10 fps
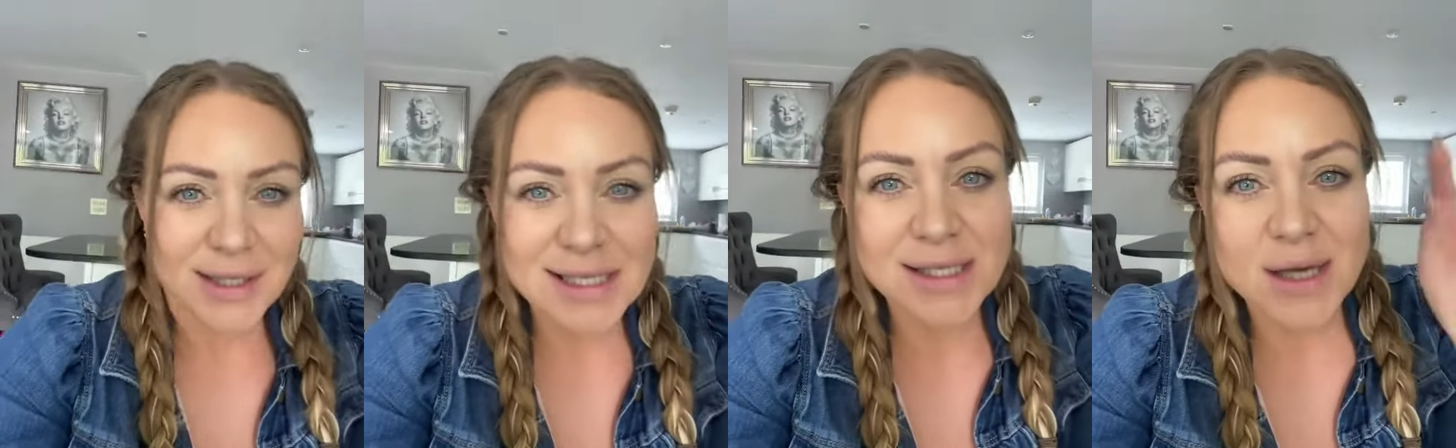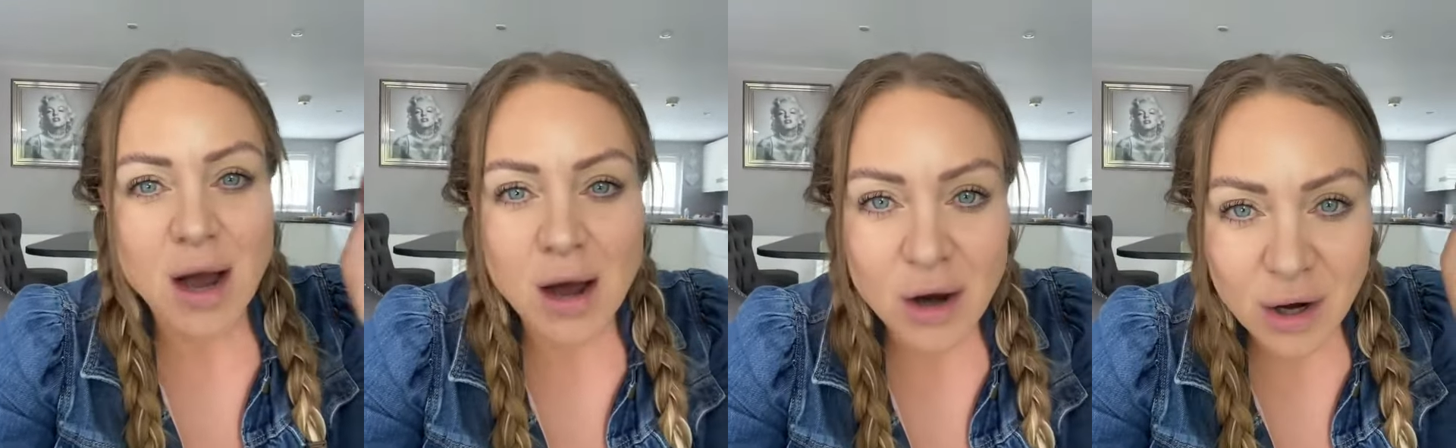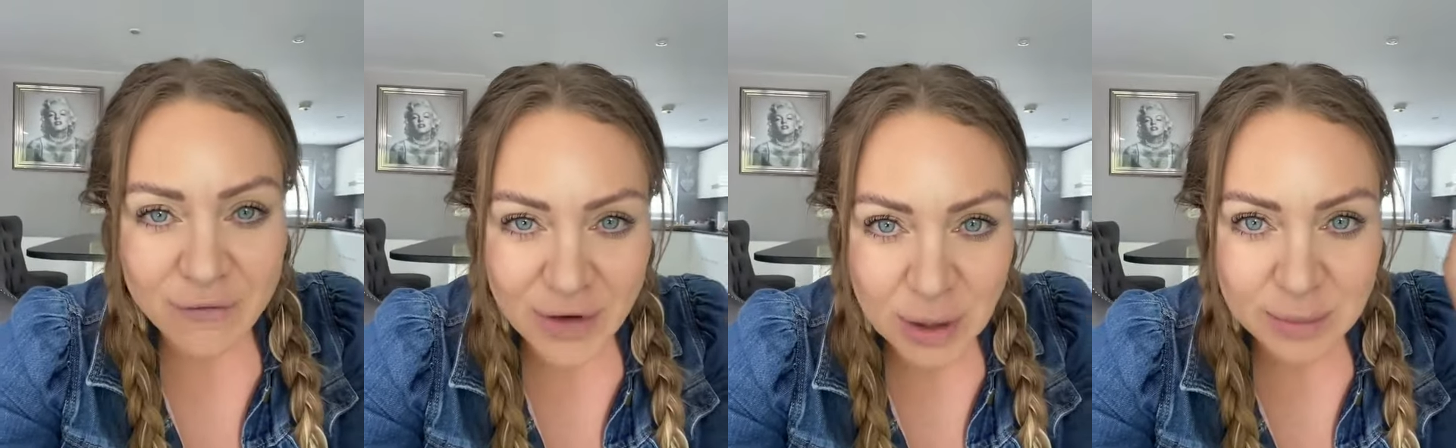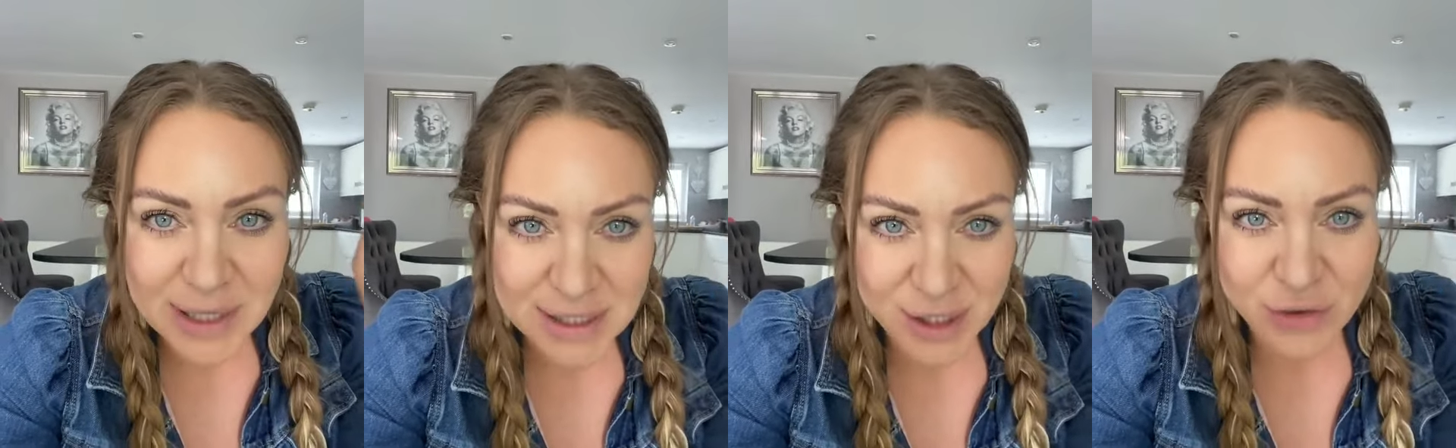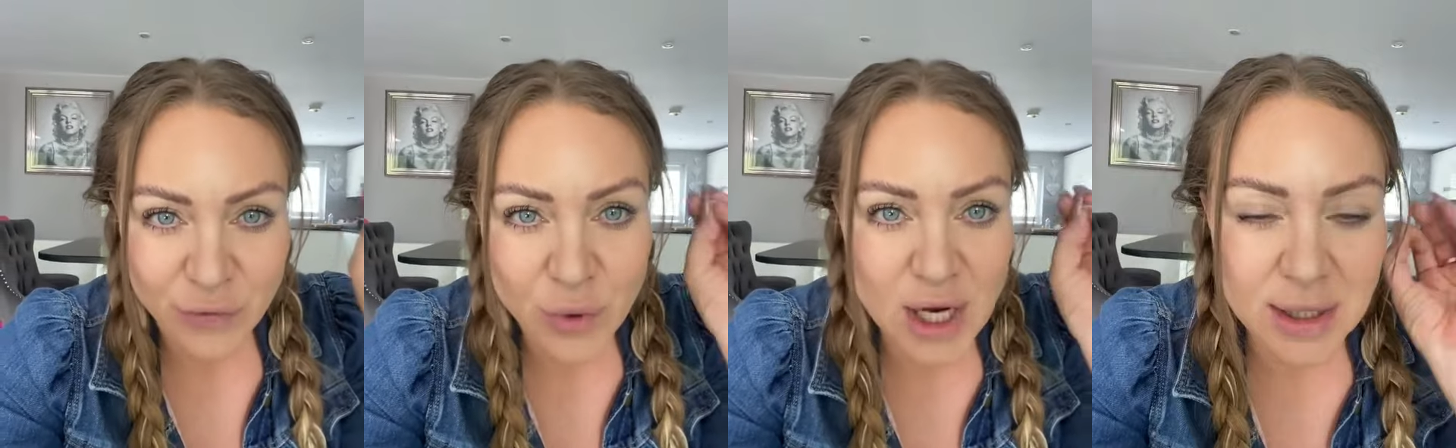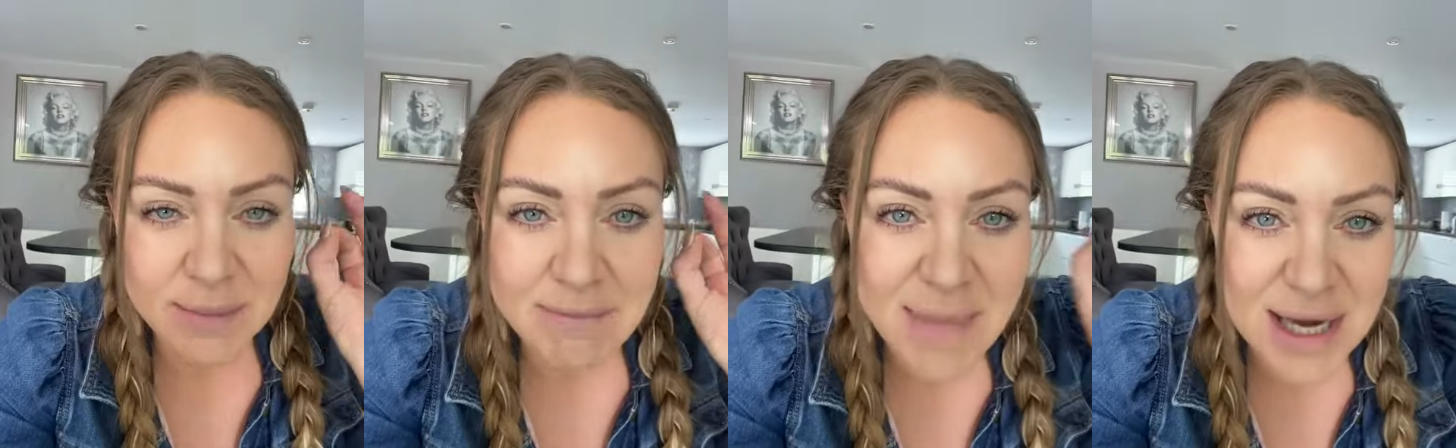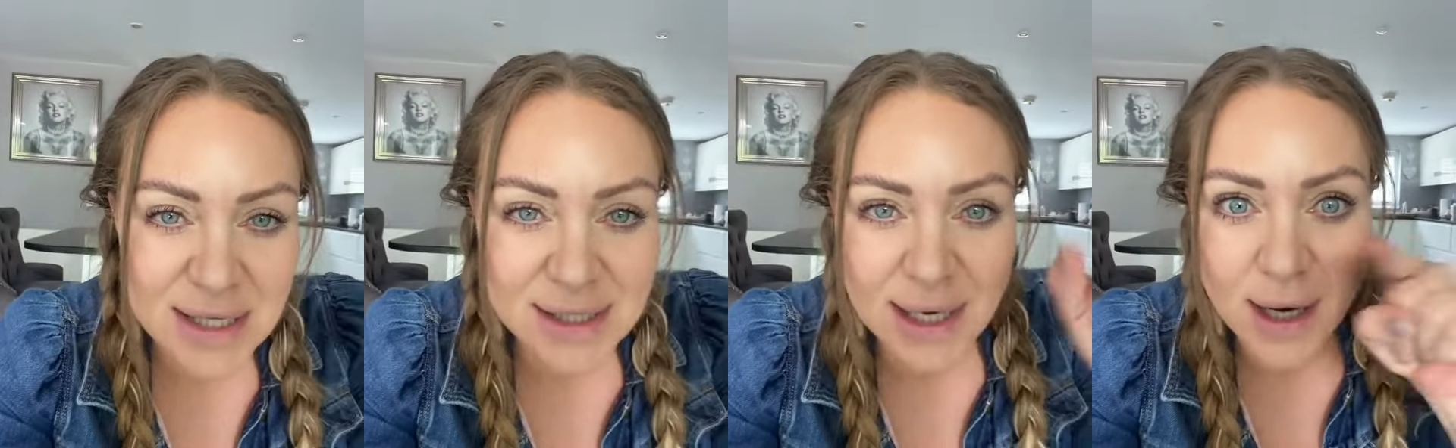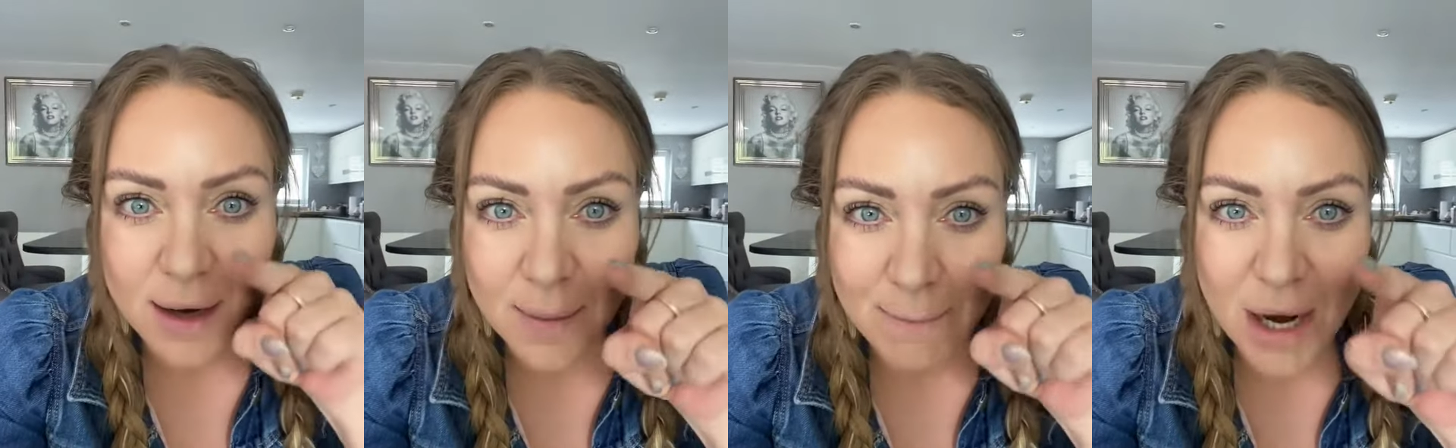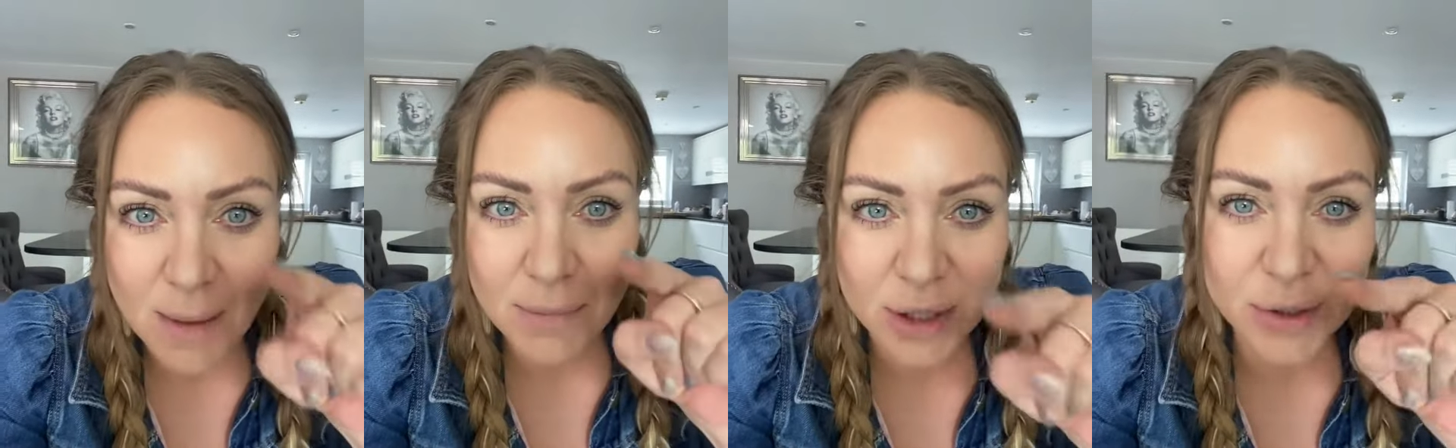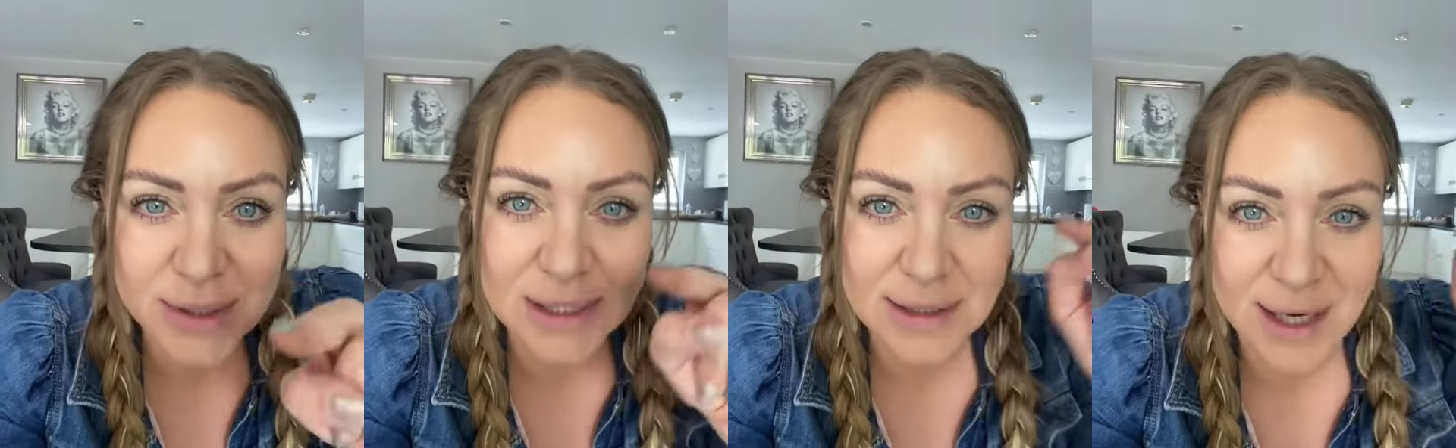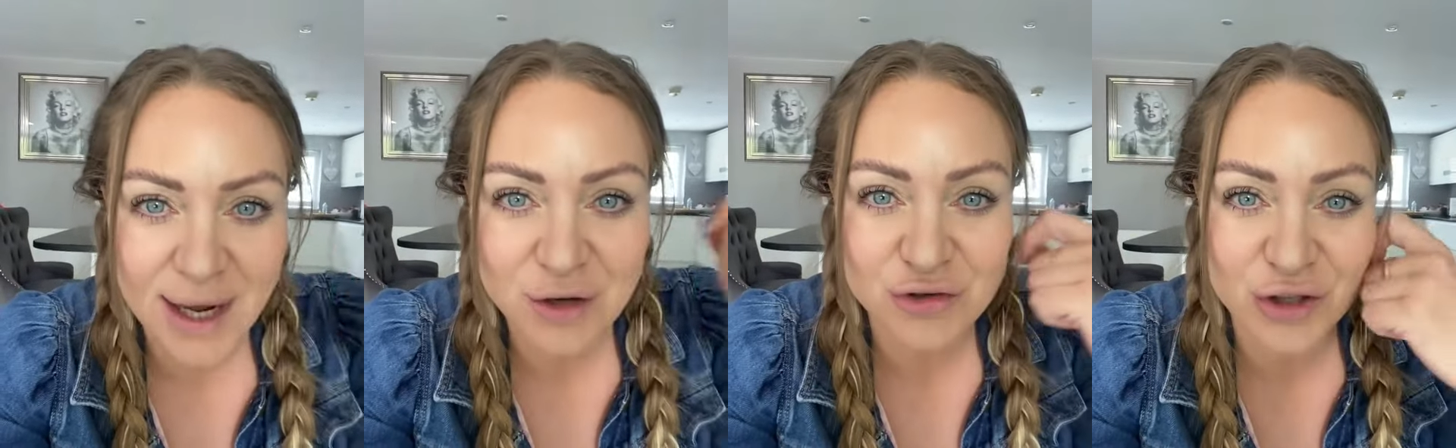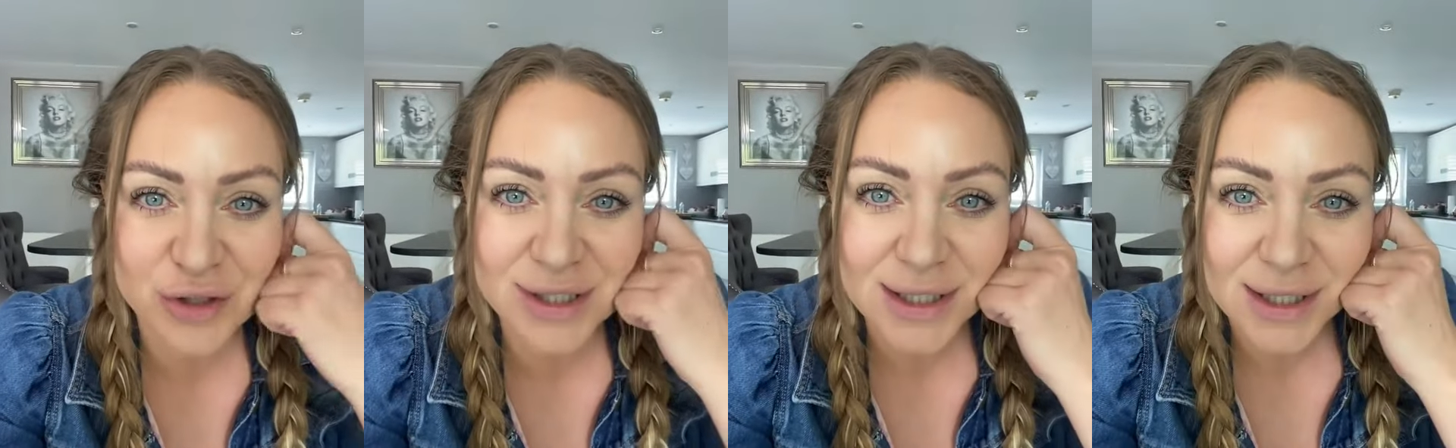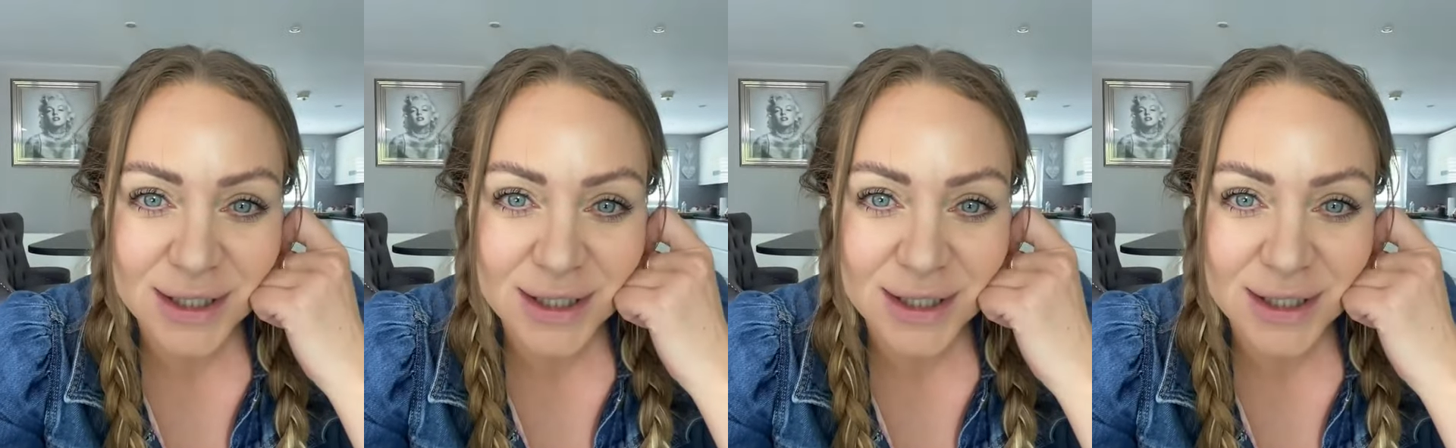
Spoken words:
This is a heartfelt message for an amazing mum, Lucinda Andrews.